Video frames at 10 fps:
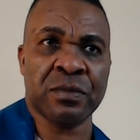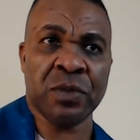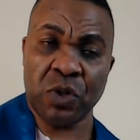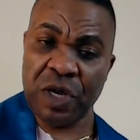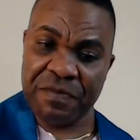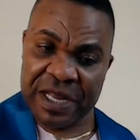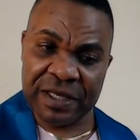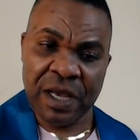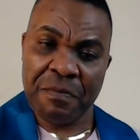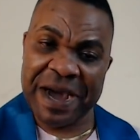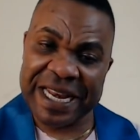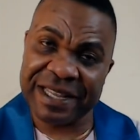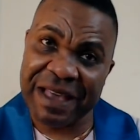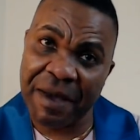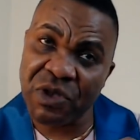So it means by the
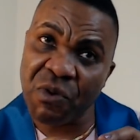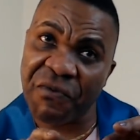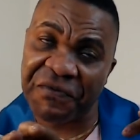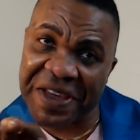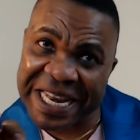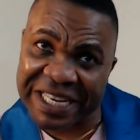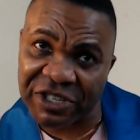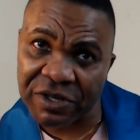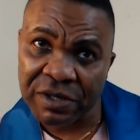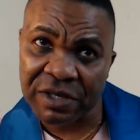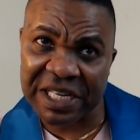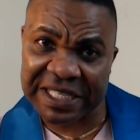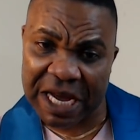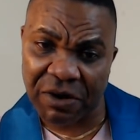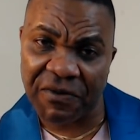time you finish this
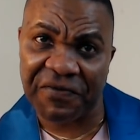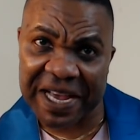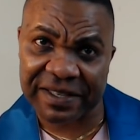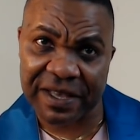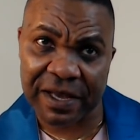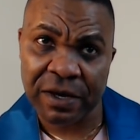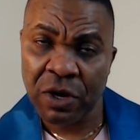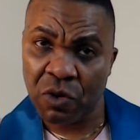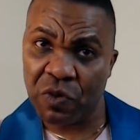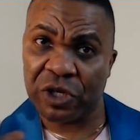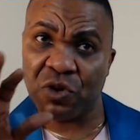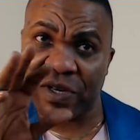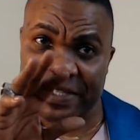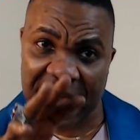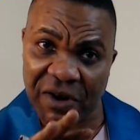kind of fasting with
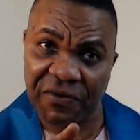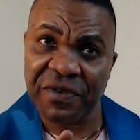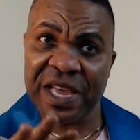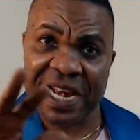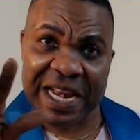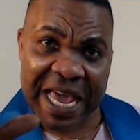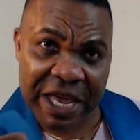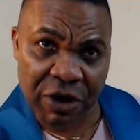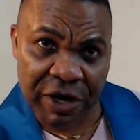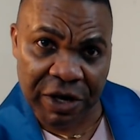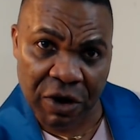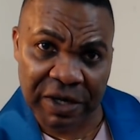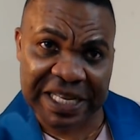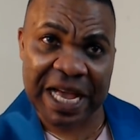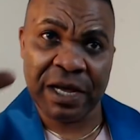yourself laying on the
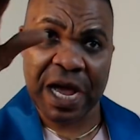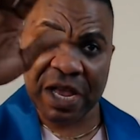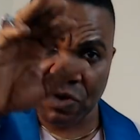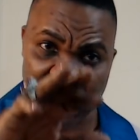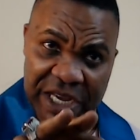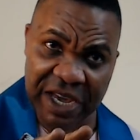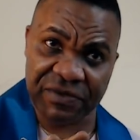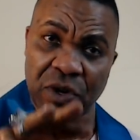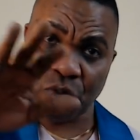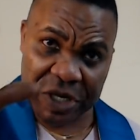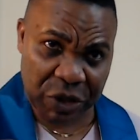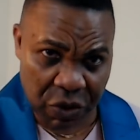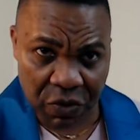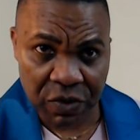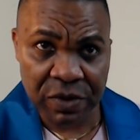altar and your gift with
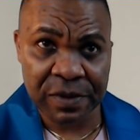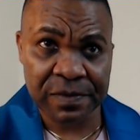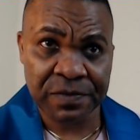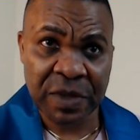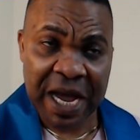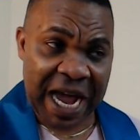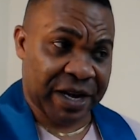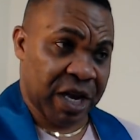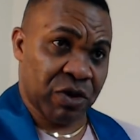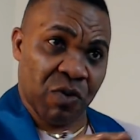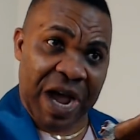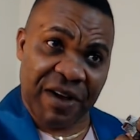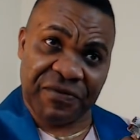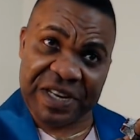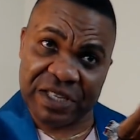you, and then you
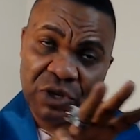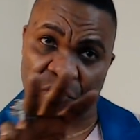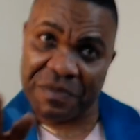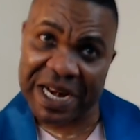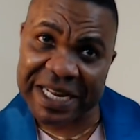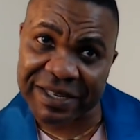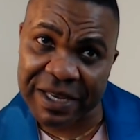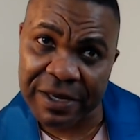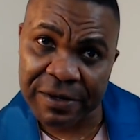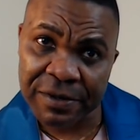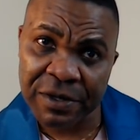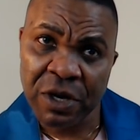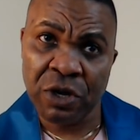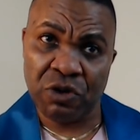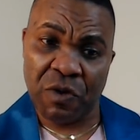have this humility,
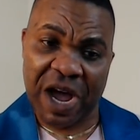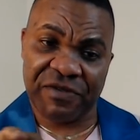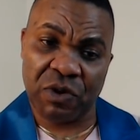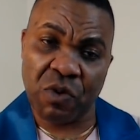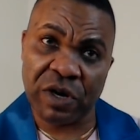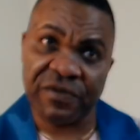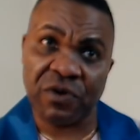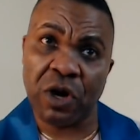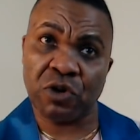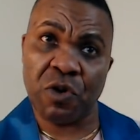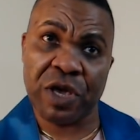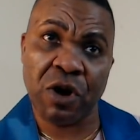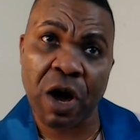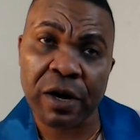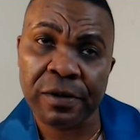you have the word of God going
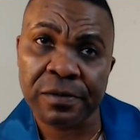on,